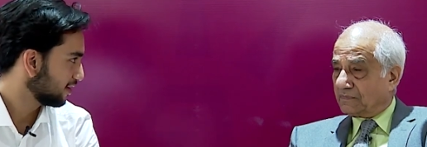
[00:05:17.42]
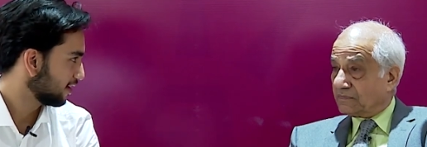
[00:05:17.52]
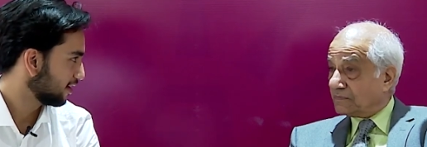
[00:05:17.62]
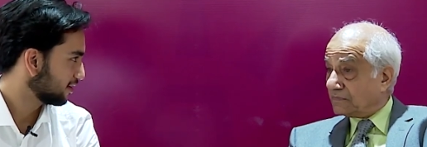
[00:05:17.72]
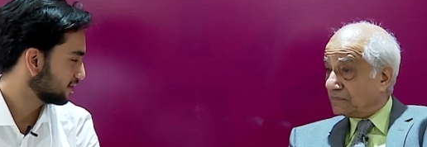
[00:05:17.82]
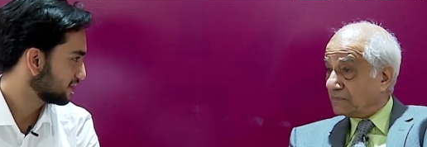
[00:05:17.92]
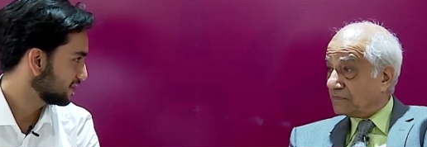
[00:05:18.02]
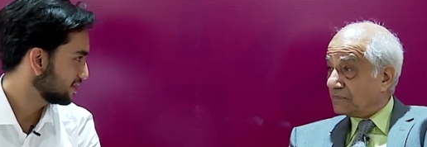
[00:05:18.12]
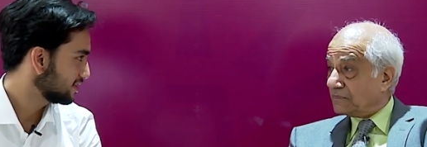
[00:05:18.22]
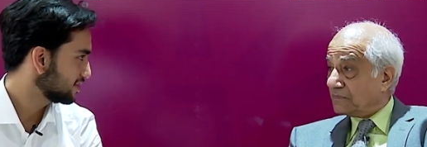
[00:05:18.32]
Speaker 1: uh, the
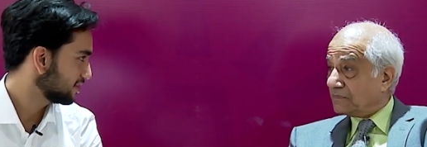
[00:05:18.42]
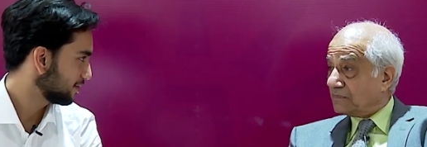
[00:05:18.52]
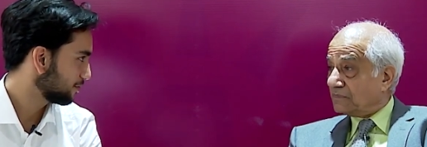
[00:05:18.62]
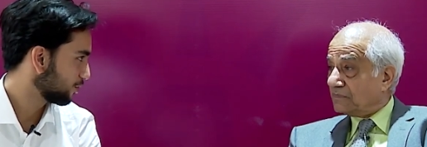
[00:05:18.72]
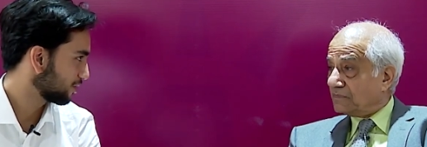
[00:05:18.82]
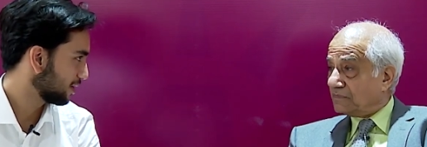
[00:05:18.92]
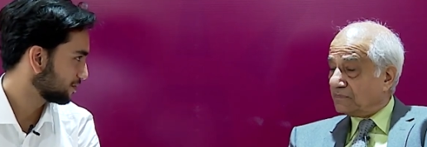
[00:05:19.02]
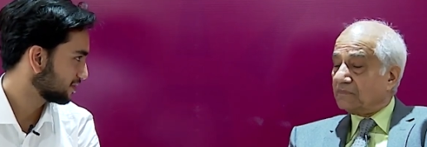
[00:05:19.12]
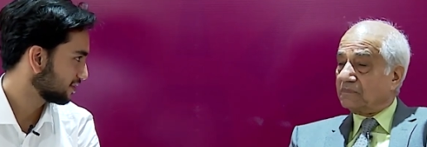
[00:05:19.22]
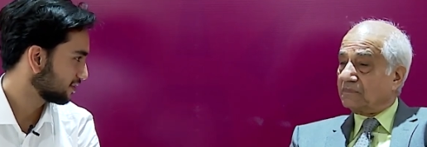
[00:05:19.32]
CCC
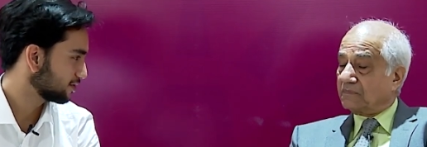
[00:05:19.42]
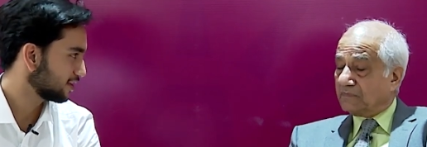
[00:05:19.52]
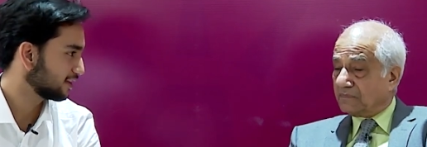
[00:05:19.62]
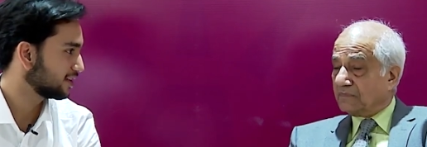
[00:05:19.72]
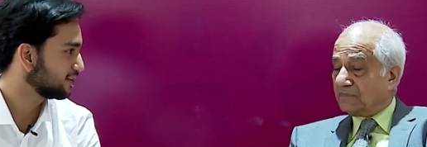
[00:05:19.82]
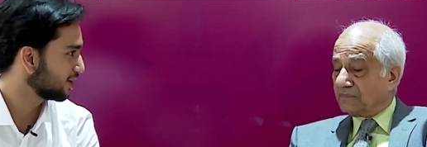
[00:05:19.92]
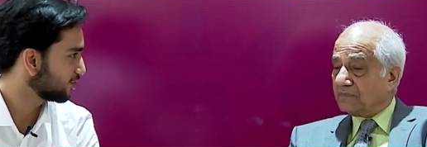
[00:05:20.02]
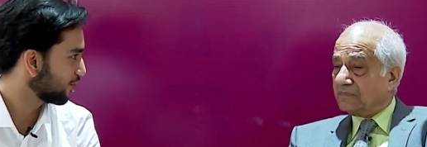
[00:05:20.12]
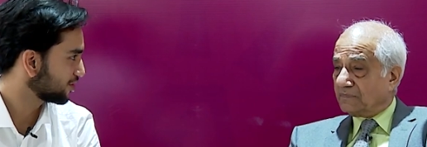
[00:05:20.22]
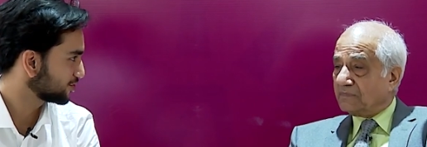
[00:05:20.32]
program mm. that the hmm.
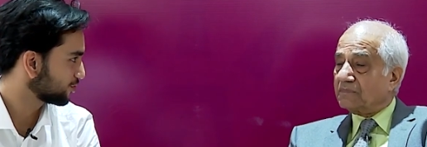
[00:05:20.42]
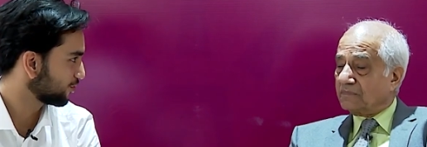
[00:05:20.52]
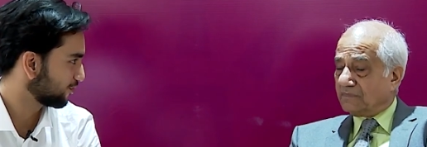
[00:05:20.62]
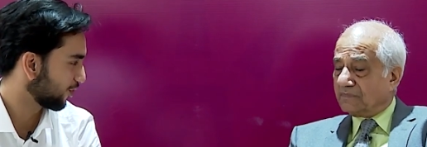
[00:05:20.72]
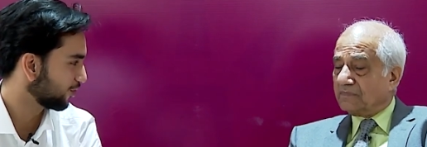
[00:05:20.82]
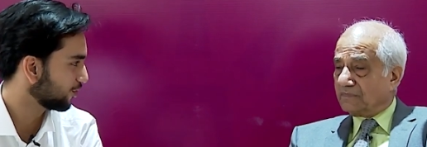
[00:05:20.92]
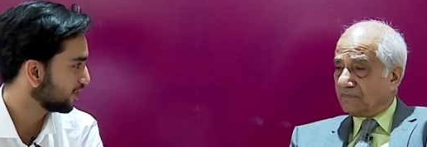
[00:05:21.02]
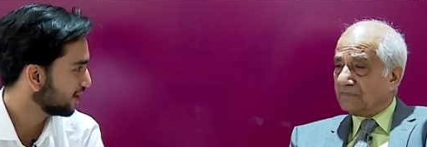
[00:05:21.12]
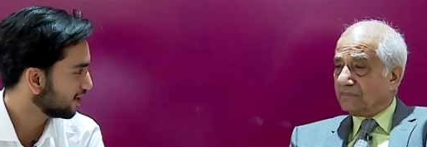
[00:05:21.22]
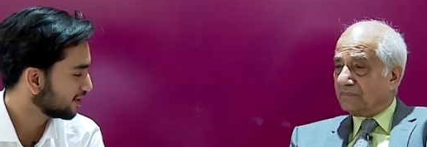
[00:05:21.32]
young lawyers should mm.
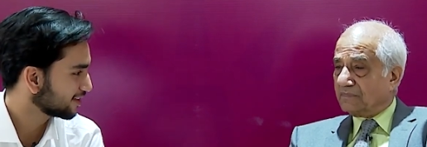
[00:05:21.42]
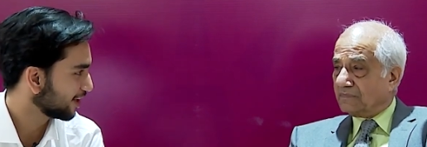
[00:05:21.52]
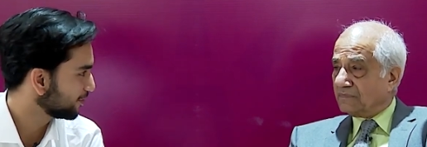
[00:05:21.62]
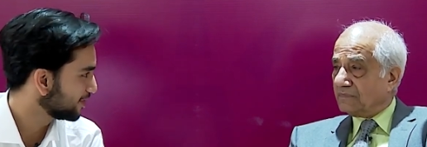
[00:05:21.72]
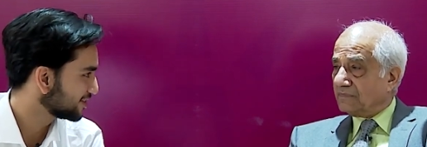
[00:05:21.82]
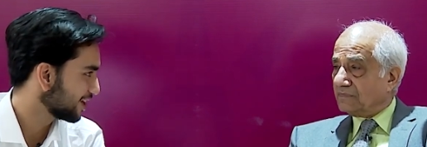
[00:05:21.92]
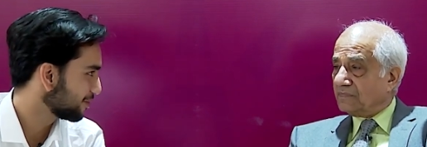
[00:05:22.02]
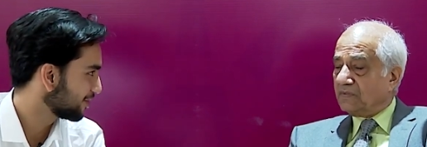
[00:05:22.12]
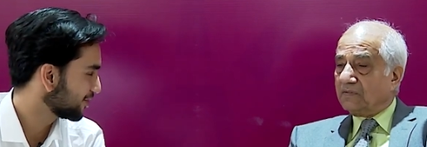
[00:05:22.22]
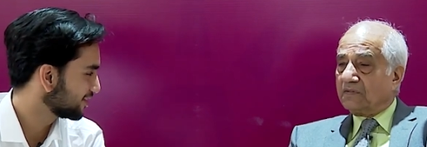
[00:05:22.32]
follow. Mm. Can you please
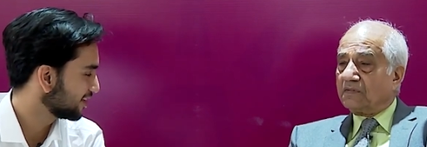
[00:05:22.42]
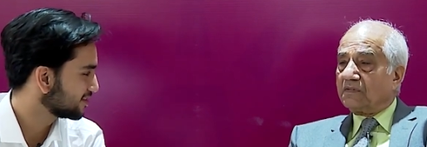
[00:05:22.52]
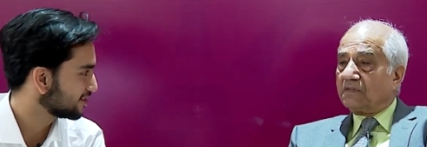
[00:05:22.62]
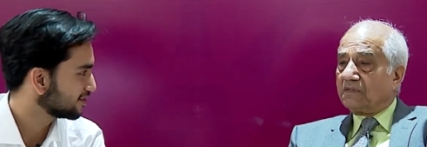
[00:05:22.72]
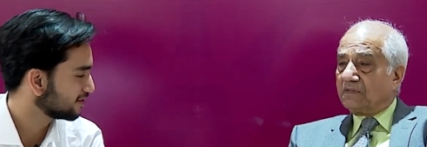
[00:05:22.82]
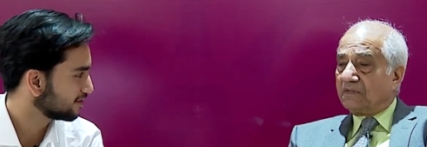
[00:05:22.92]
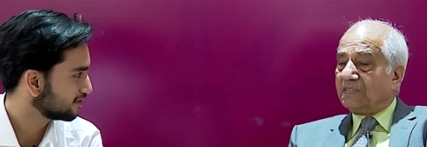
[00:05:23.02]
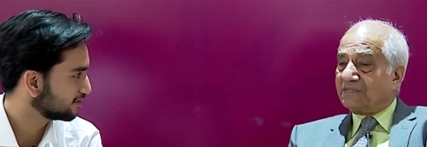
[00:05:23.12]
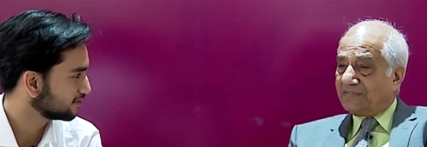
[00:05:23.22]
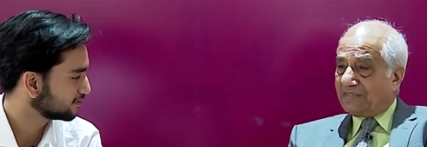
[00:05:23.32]
elaborate on that, sir?
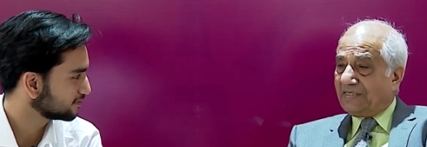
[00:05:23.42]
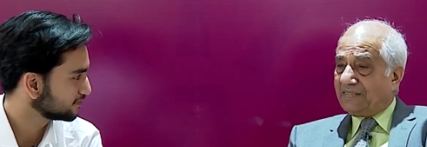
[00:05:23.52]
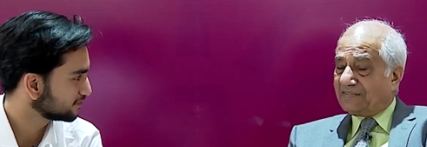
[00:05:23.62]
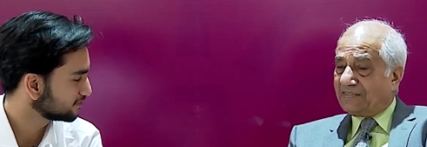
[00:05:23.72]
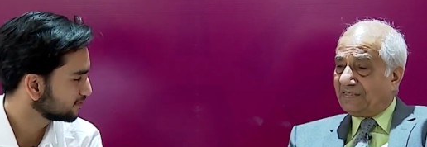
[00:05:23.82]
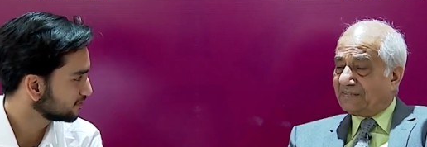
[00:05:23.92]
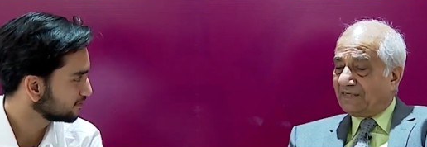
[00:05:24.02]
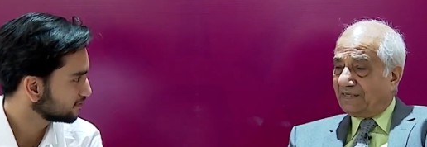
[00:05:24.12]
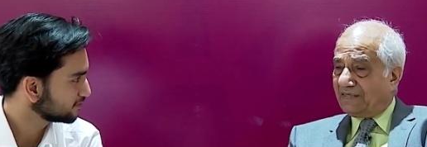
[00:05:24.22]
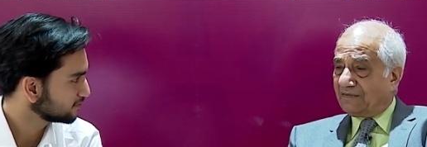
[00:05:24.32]
Speaker 2: The three
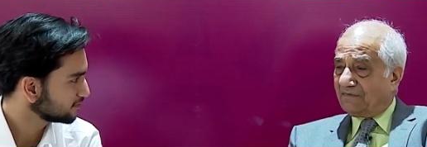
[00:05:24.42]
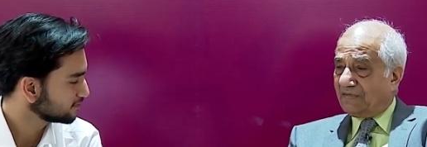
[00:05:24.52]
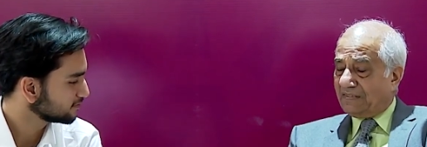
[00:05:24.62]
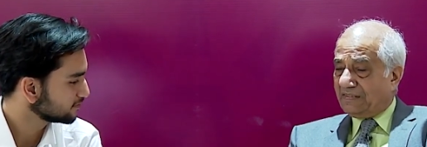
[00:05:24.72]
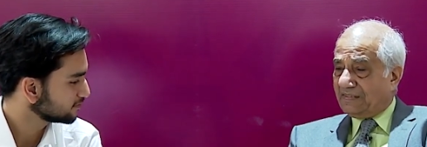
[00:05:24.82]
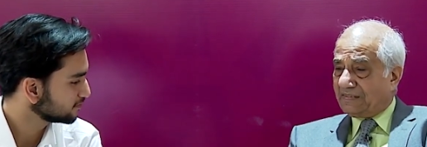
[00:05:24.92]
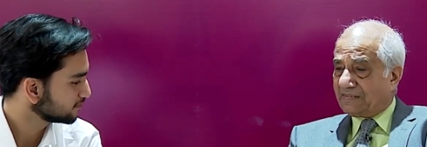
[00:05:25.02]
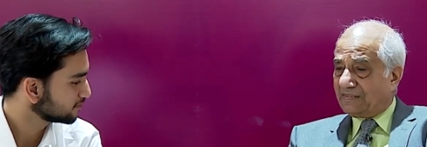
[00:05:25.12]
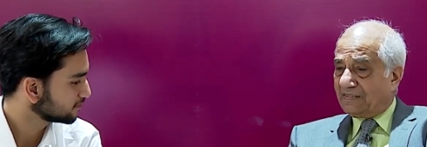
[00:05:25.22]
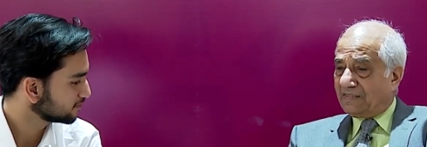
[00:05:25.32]
C's are one
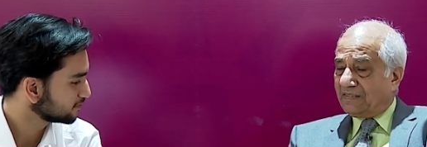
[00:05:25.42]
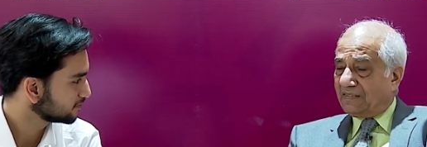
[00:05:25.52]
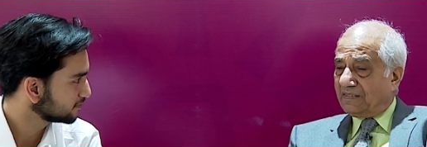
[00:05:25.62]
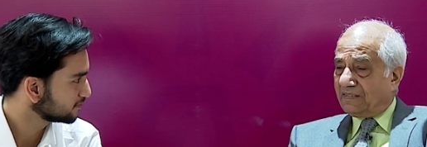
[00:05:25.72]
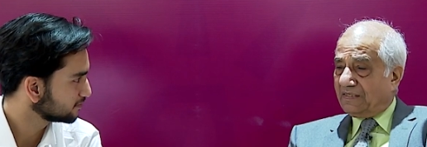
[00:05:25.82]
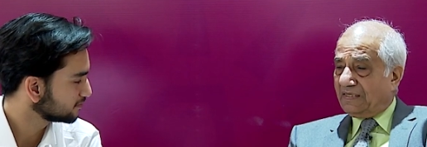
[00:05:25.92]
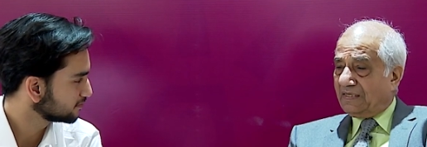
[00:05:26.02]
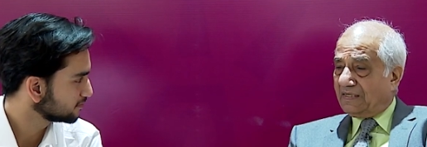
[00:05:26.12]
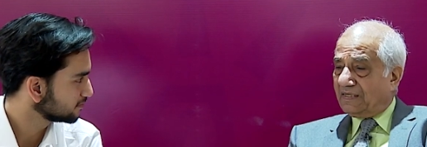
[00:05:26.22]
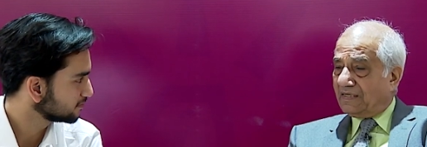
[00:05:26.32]
is
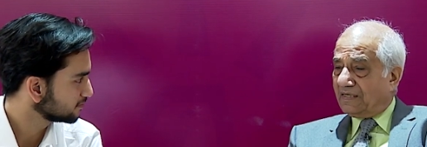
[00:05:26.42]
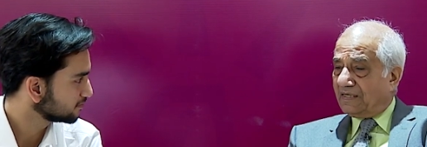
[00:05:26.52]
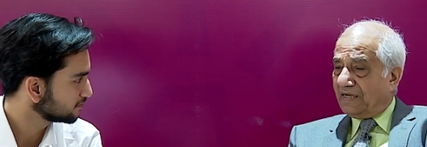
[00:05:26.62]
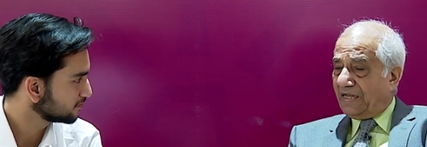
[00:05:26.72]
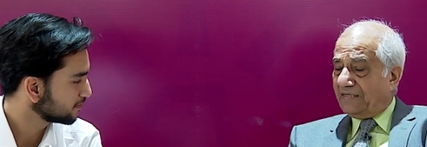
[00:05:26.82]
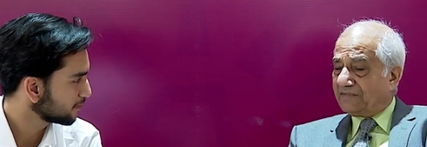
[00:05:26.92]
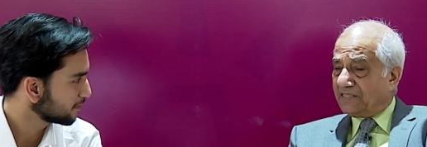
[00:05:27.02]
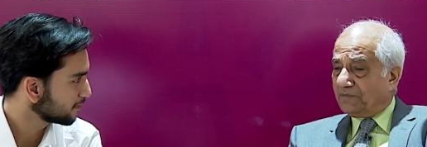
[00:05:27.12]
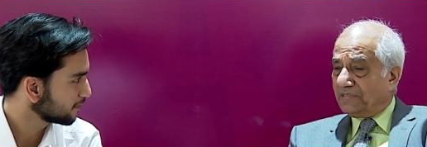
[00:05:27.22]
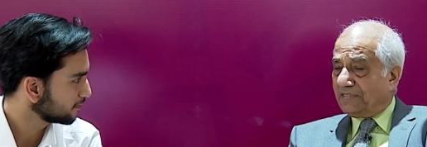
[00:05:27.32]
the
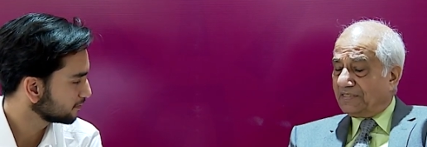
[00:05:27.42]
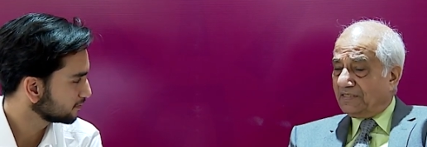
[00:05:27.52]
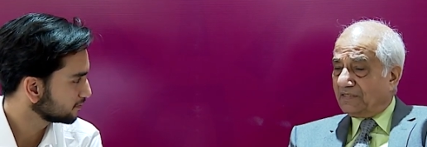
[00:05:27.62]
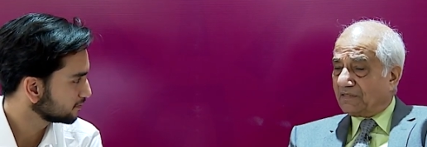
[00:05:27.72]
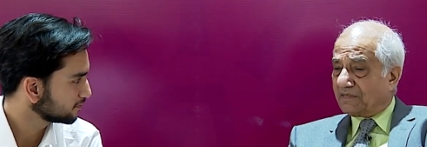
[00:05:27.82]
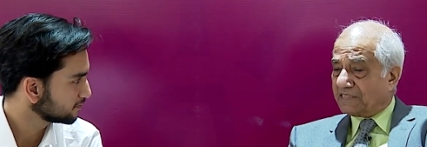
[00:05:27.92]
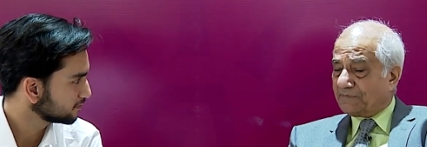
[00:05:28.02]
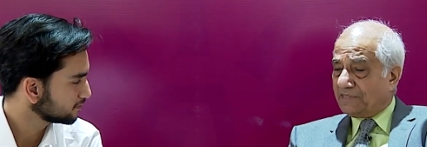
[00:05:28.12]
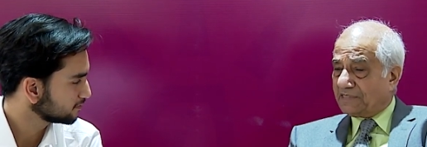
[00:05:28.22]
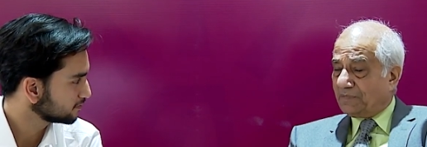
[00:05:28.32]
answerability or
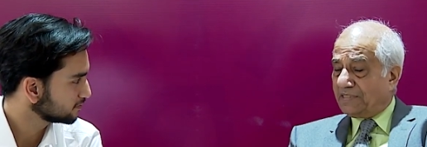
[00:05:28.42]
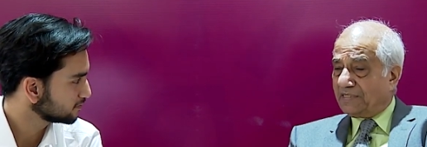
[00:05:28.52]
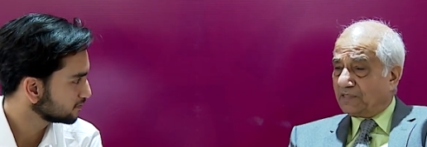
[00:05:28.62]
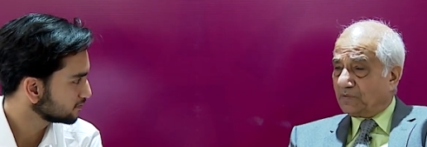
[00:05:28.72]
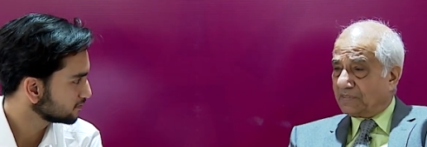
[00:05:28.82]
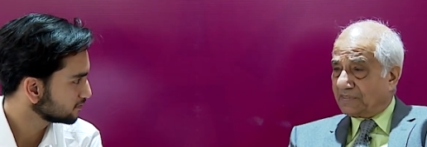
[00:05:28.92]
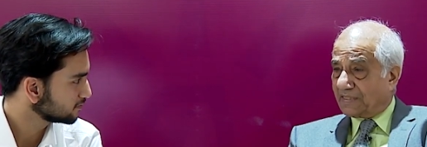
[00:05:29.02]
responsibility towards